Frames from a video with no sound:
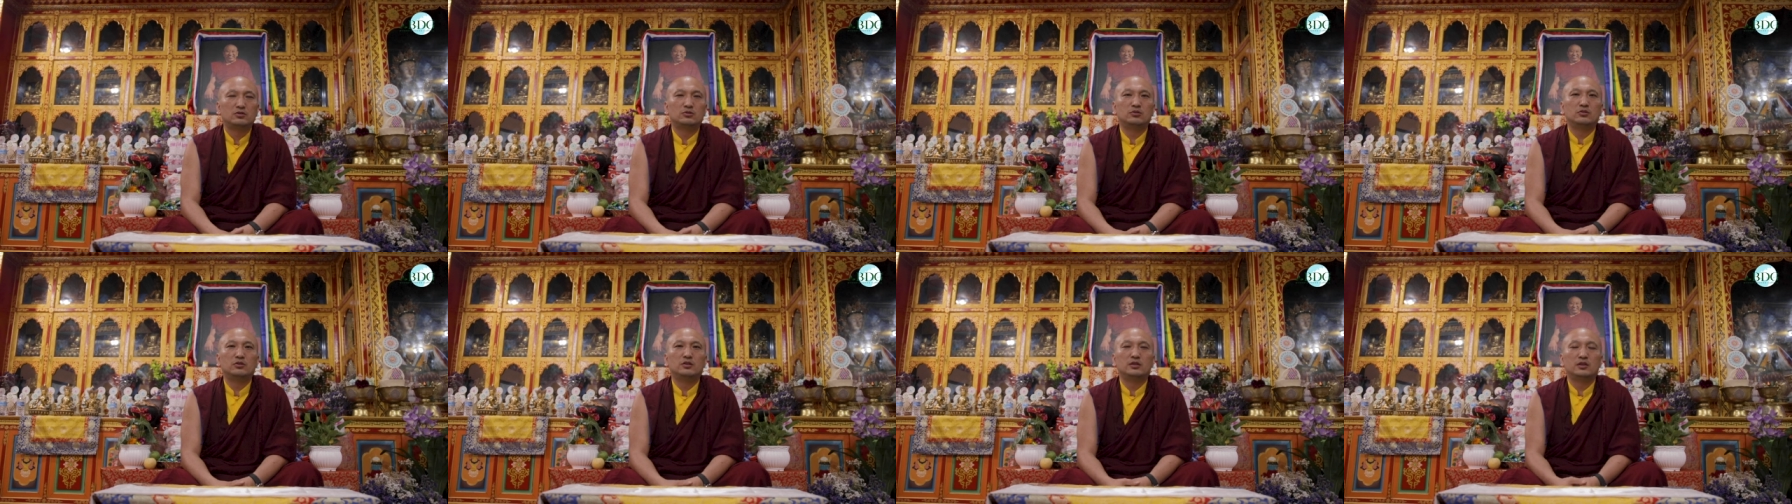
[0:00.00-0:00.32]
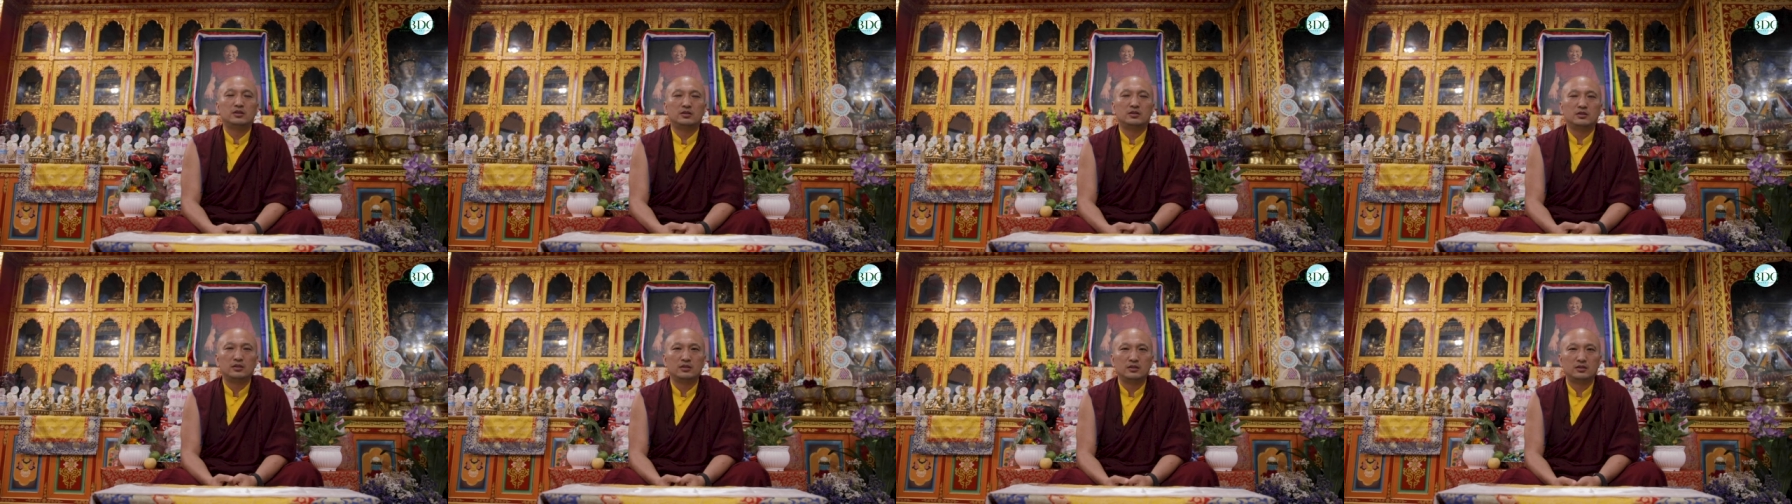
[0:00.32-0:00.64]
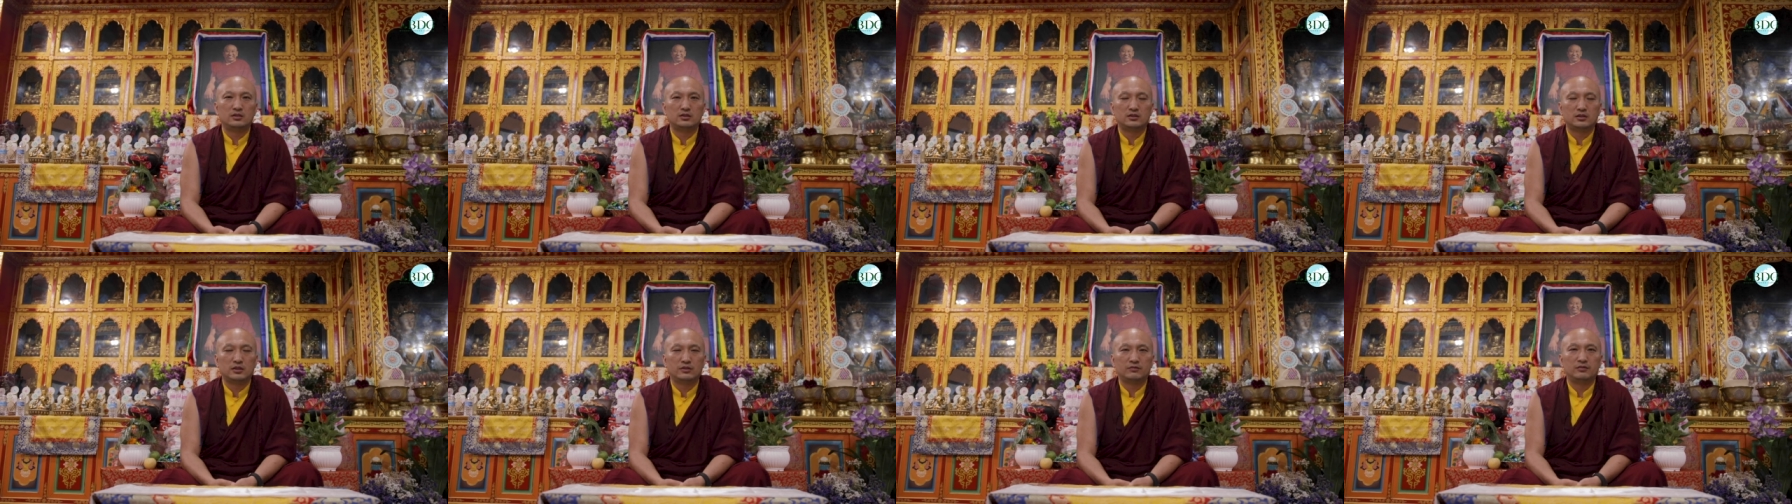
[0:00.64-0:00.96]
so it
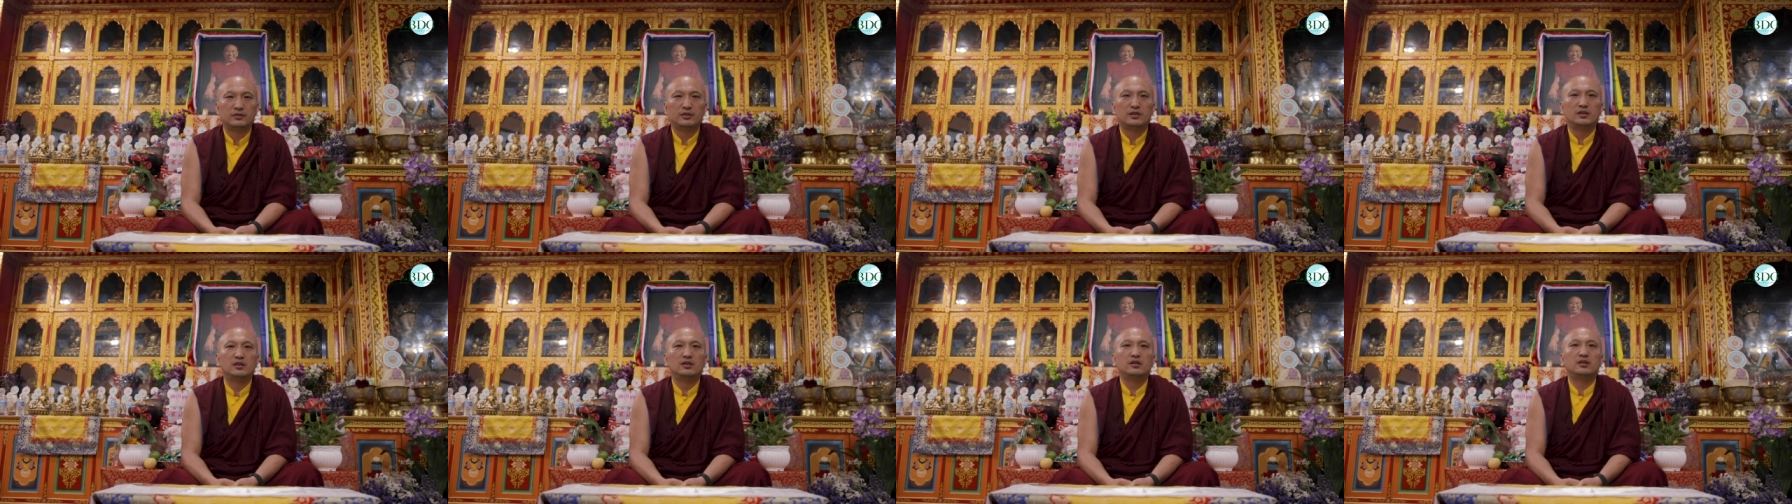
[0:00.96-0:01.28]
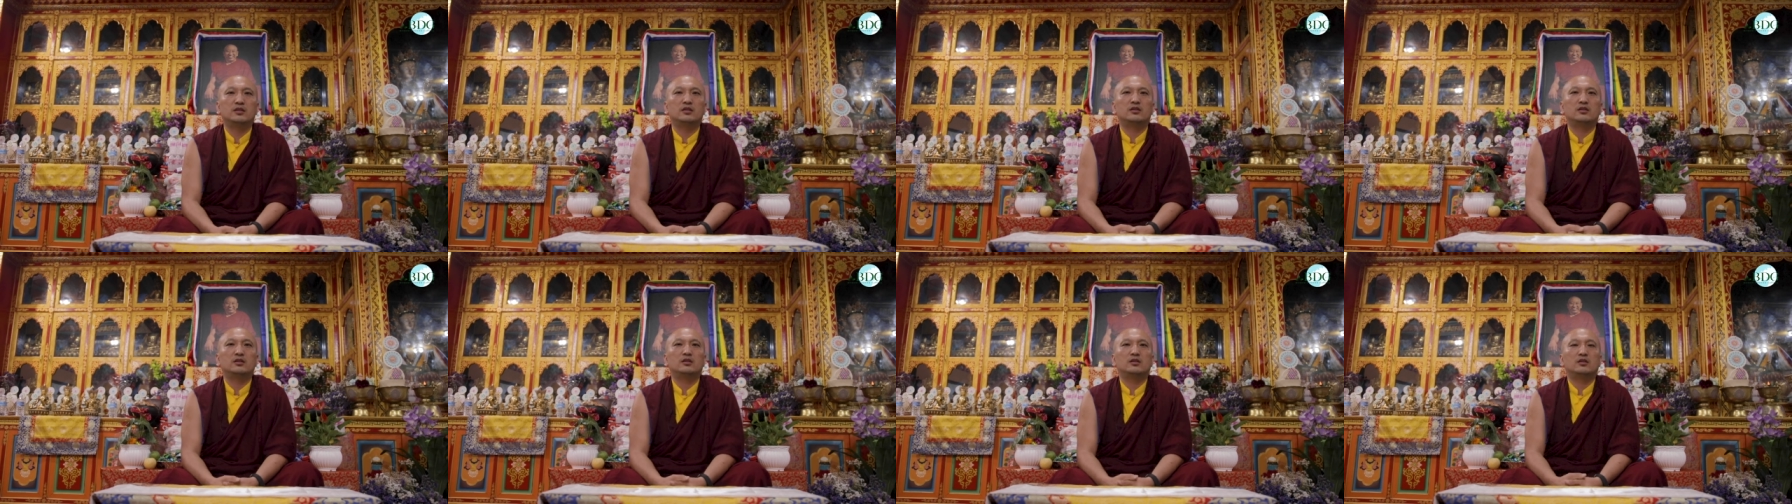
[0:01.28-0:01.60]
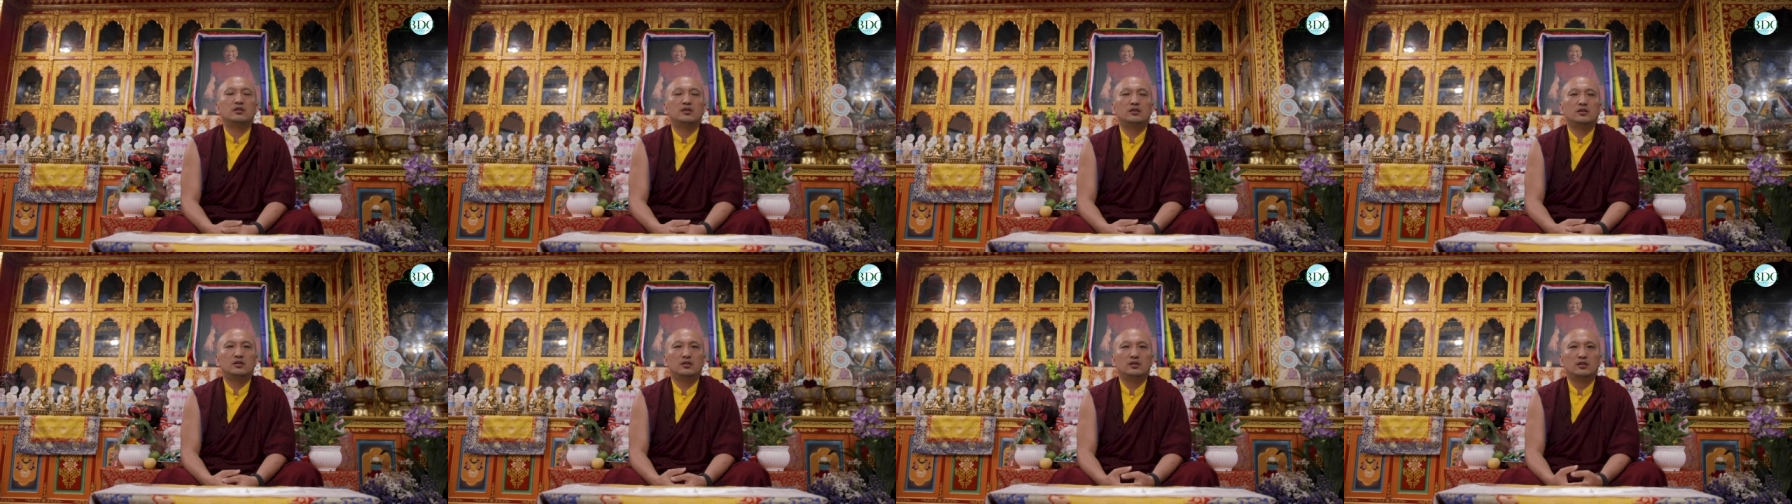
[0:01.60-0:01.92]
is definitely
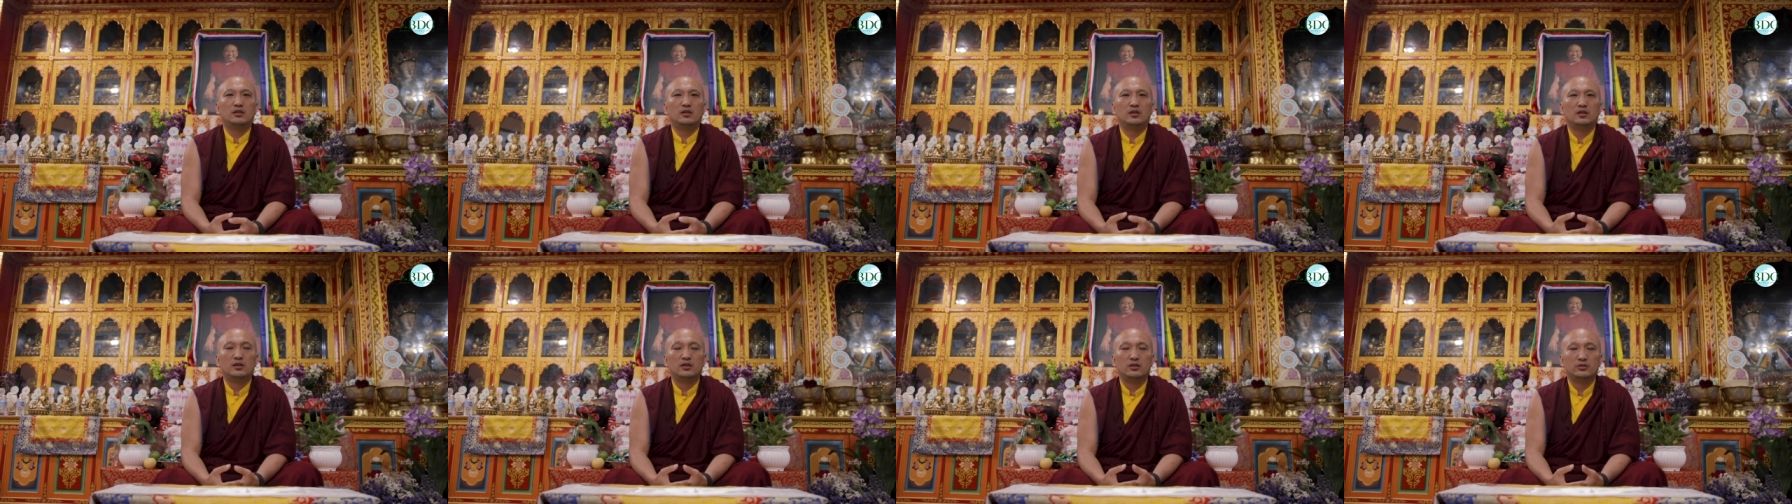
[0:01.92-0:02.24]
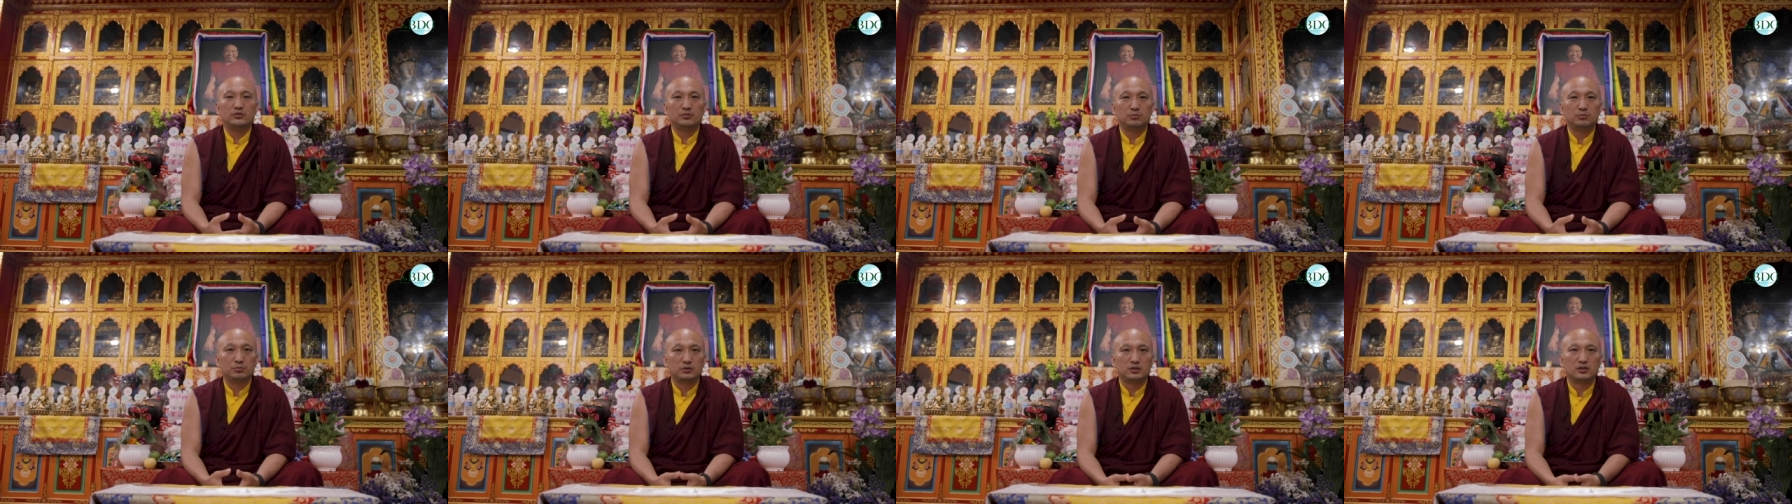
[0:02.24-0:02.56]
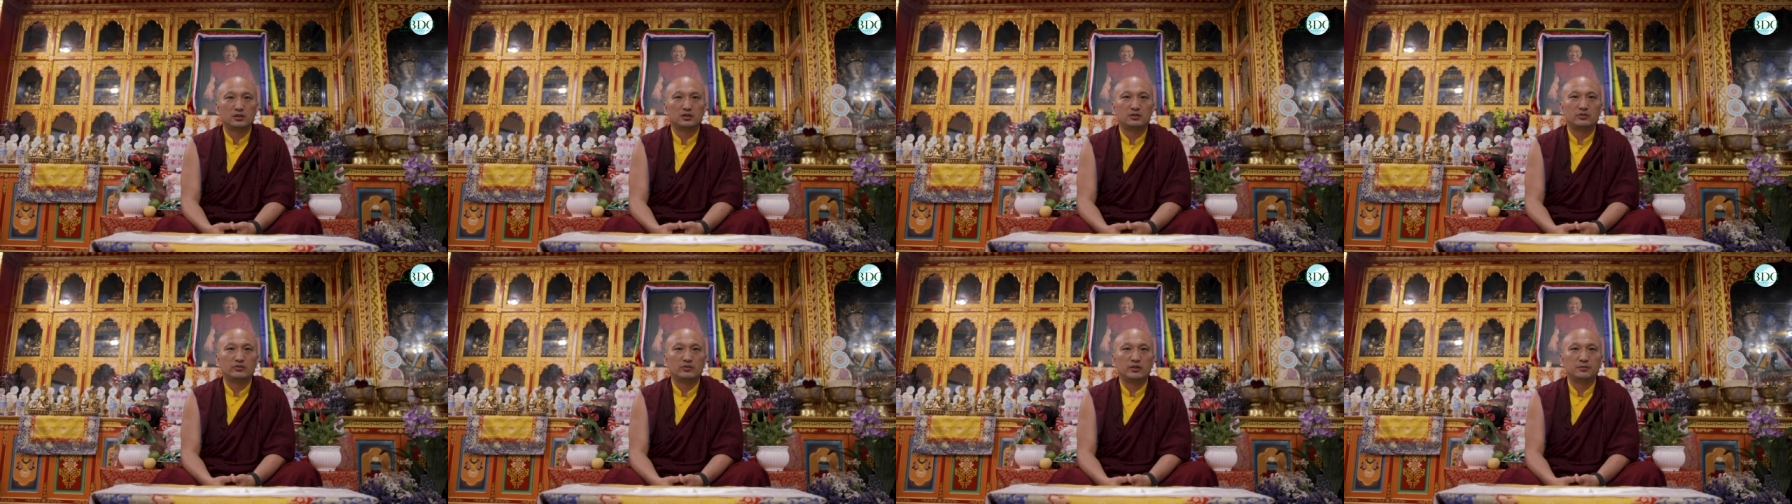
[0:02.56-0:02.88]

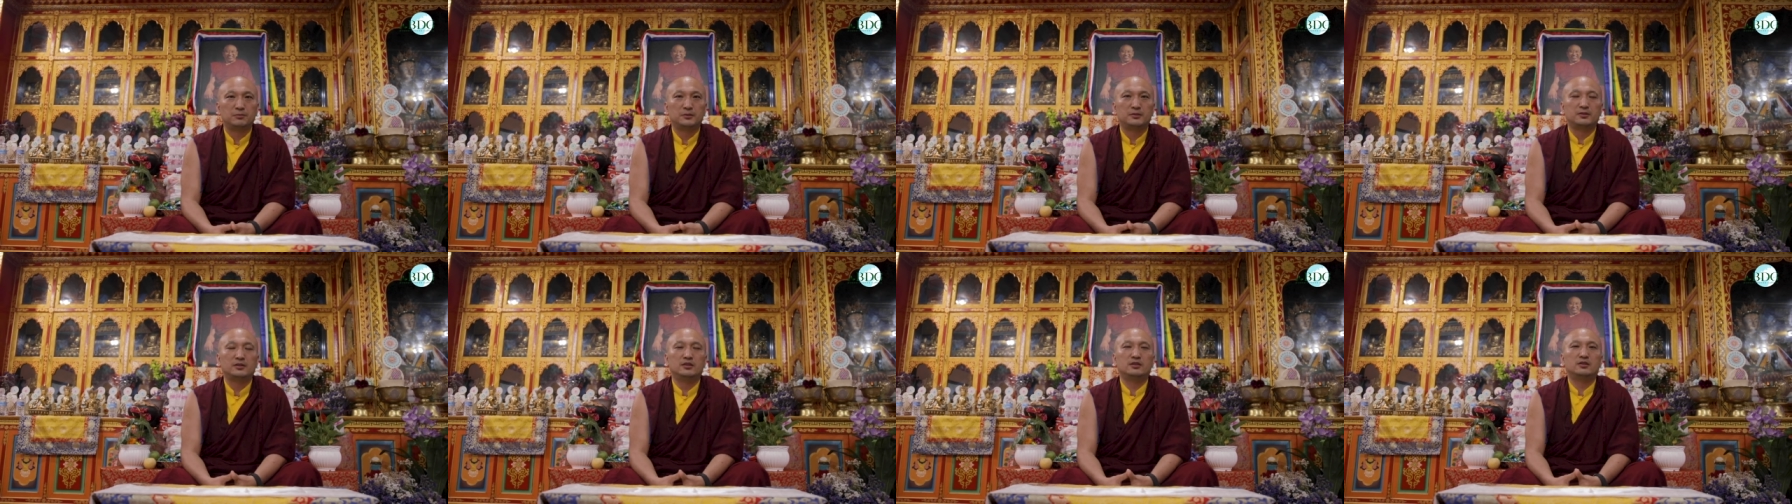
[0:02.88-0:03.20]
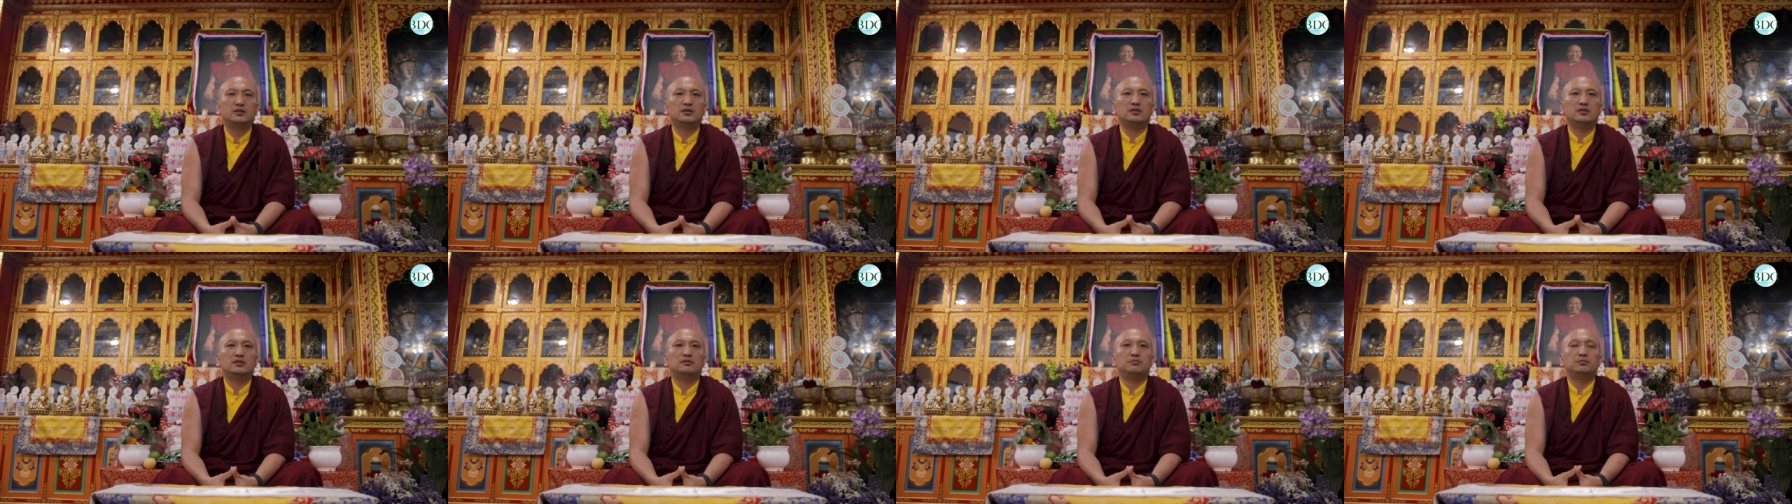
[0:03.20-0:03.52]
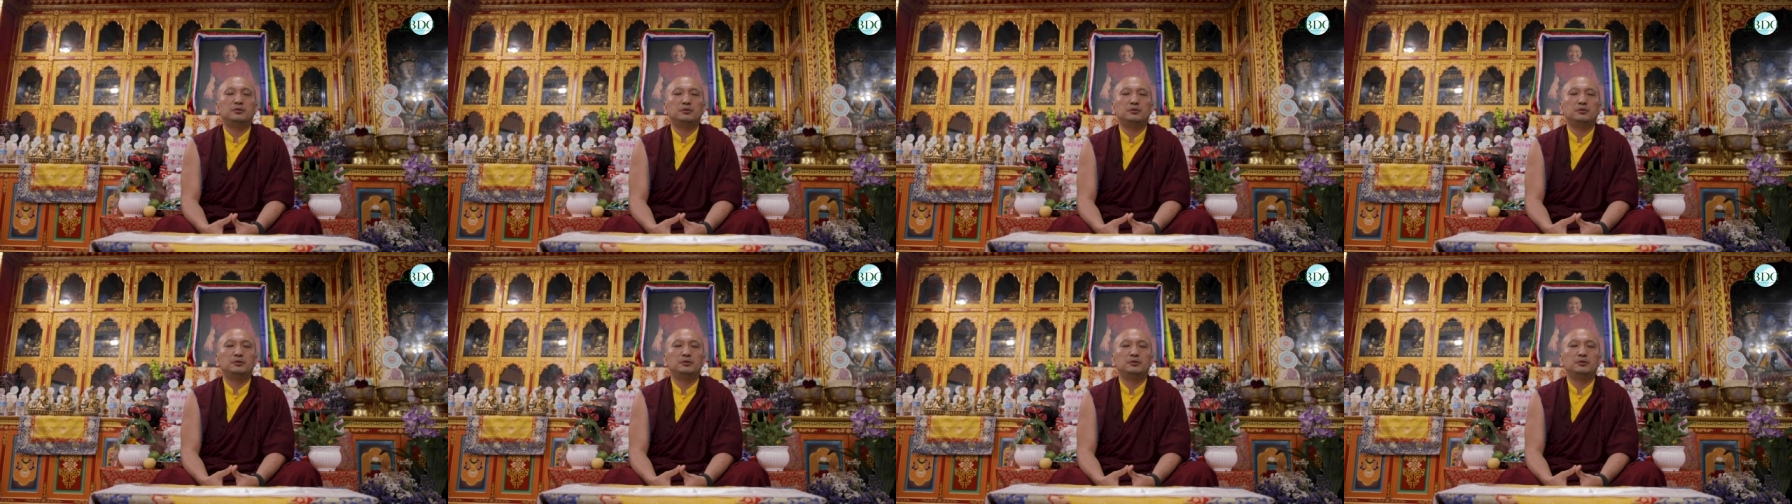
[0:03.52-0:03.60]
Rinpoche's representative.